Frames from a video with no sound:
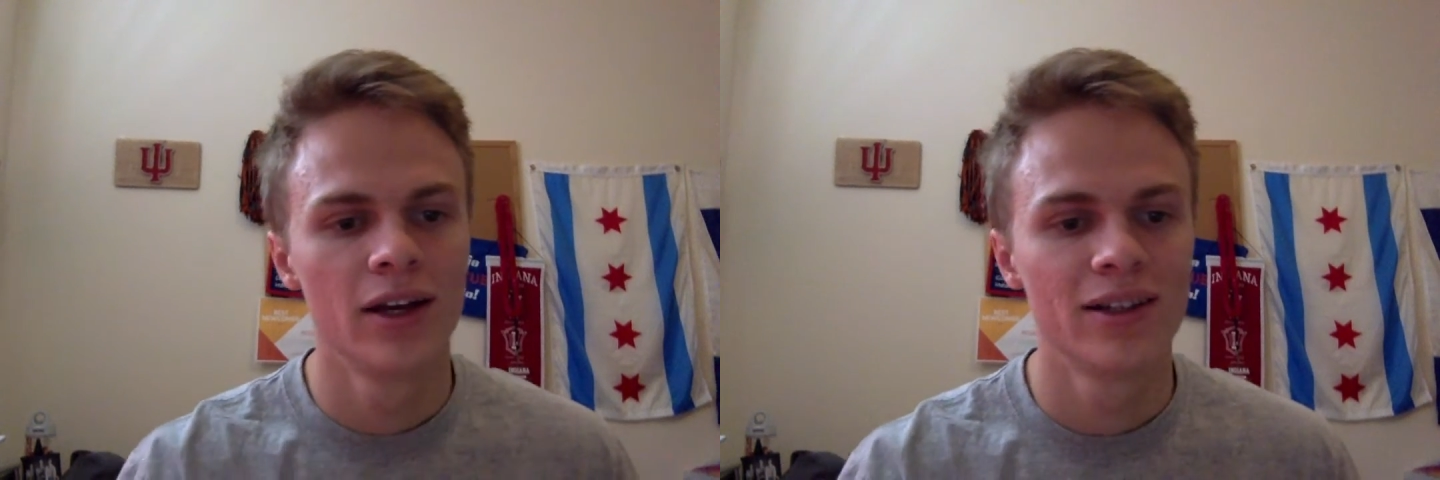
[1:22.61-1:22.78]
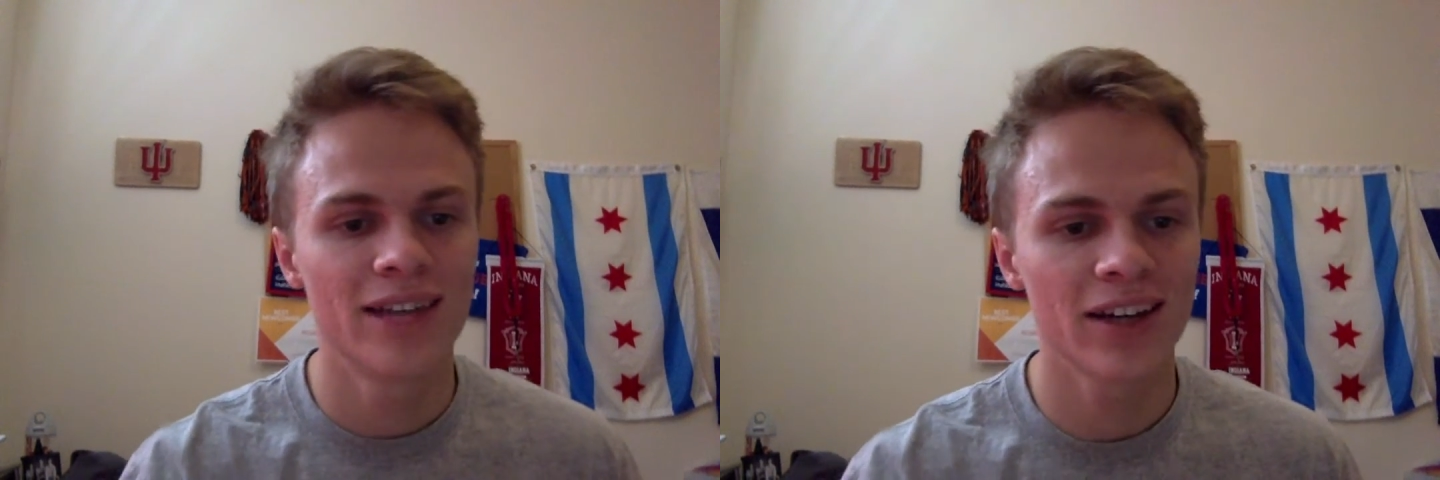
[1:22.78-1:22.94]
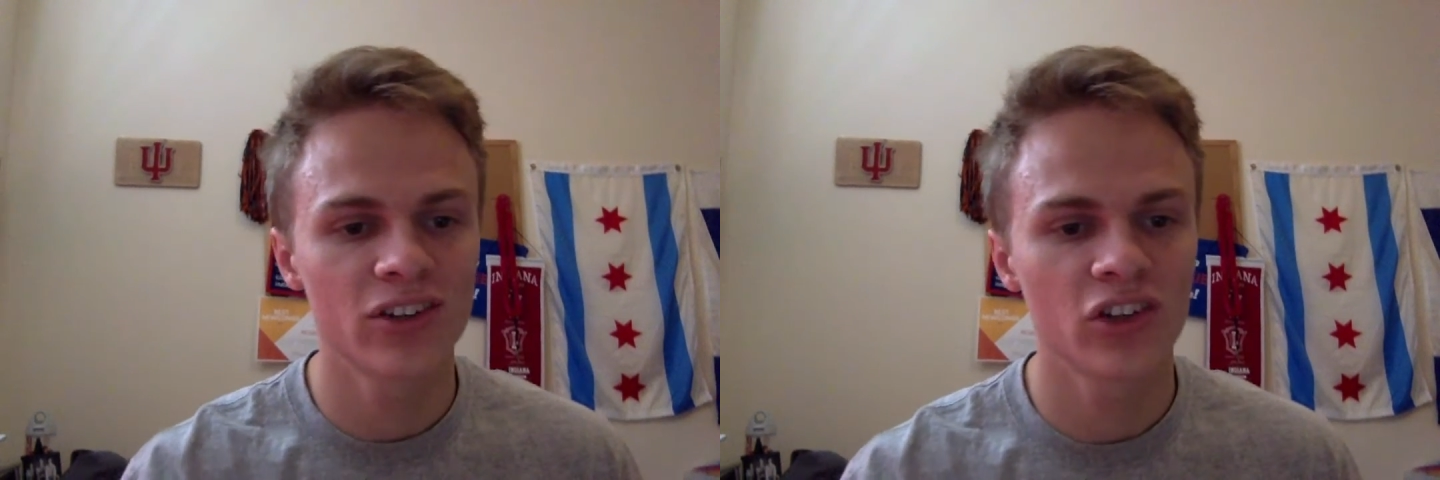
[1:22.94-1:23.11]

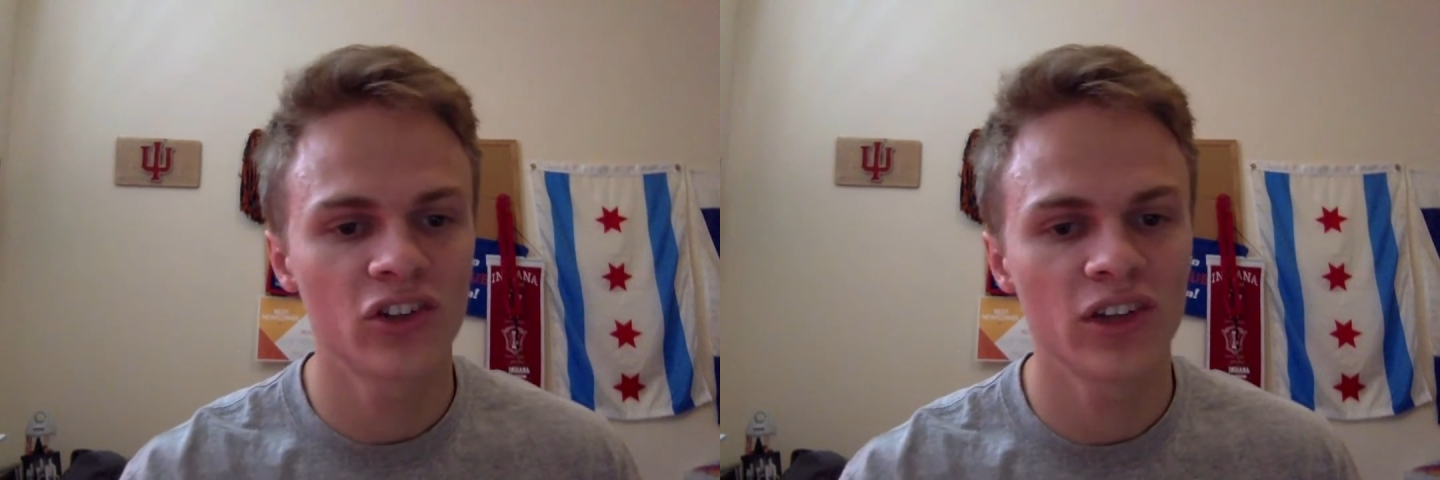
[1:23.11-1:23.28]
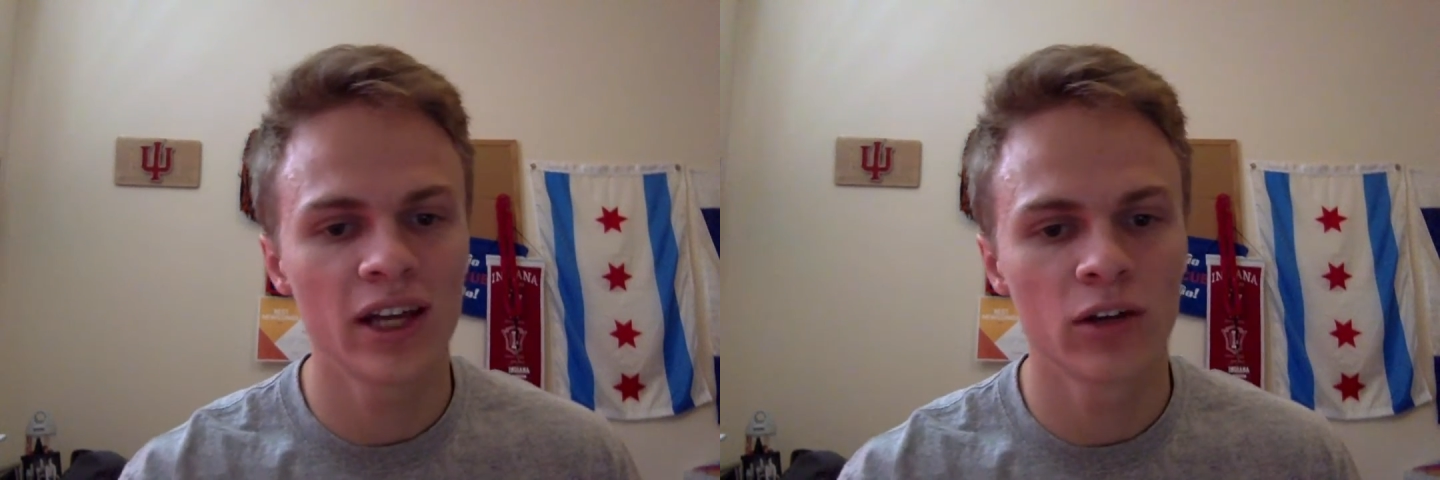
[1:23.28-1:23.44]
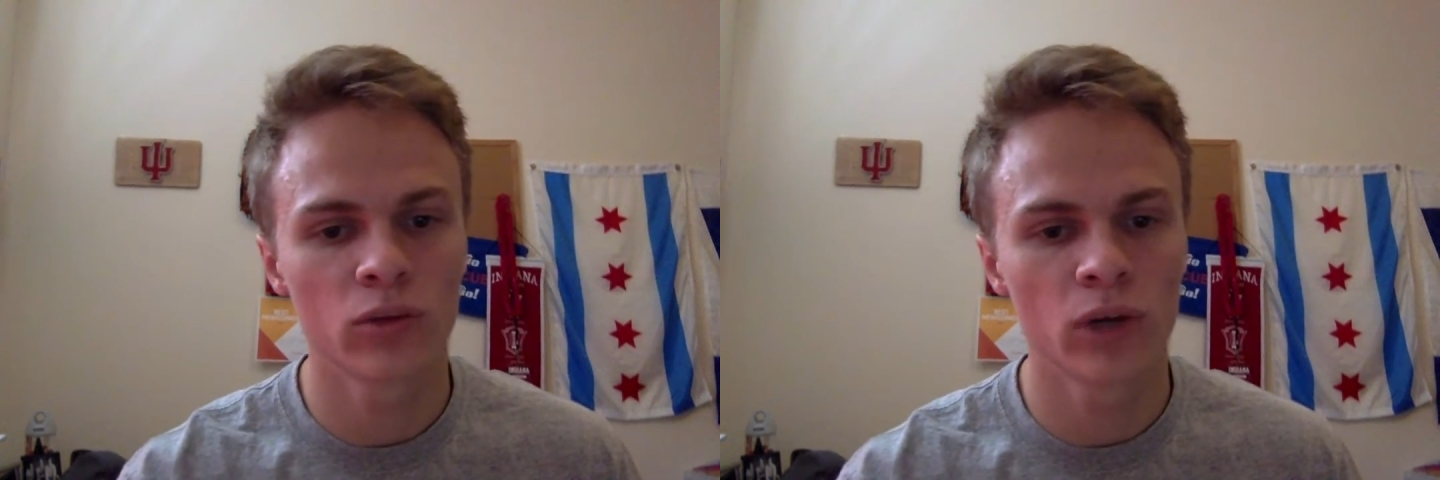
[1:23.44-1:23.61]
Texas
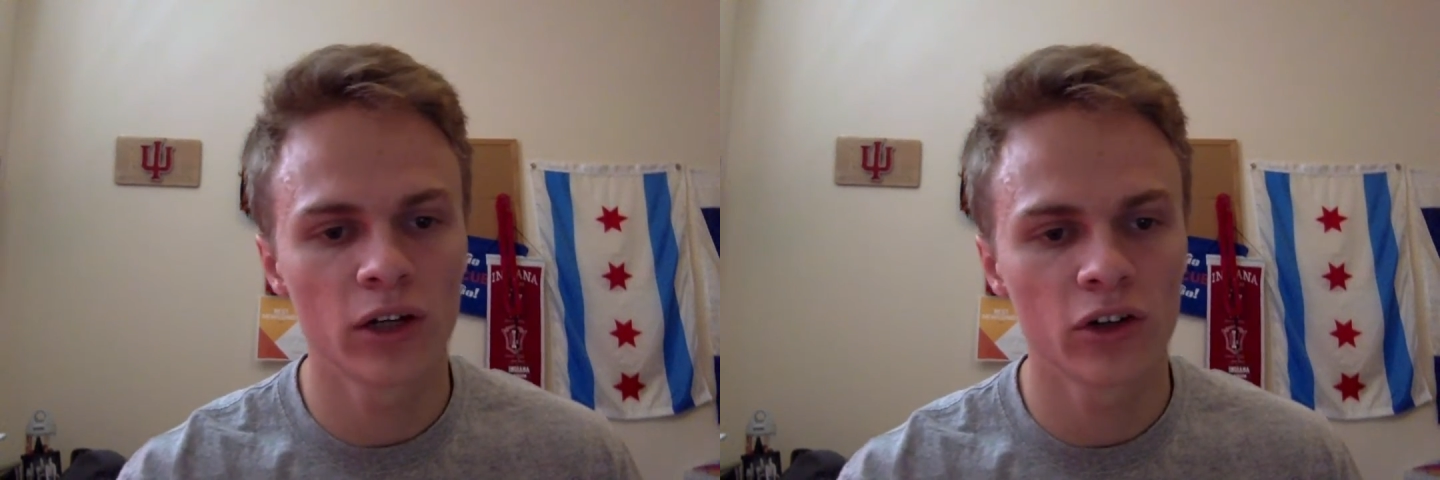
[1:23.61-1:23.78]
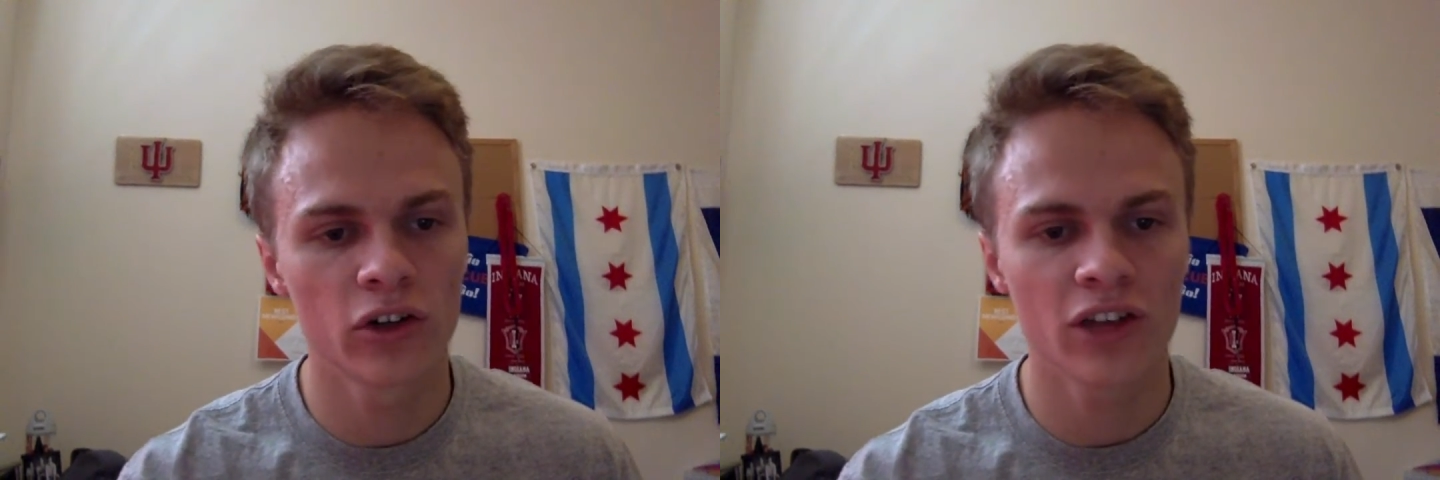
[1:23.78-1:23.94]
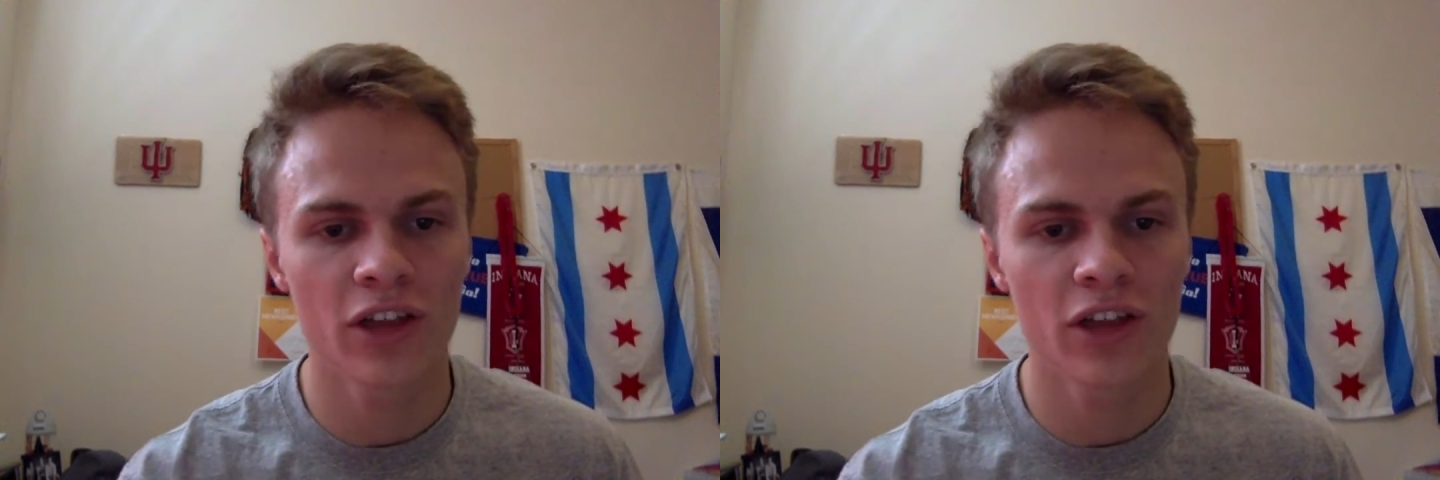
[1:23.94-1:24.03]
State at Rutgers.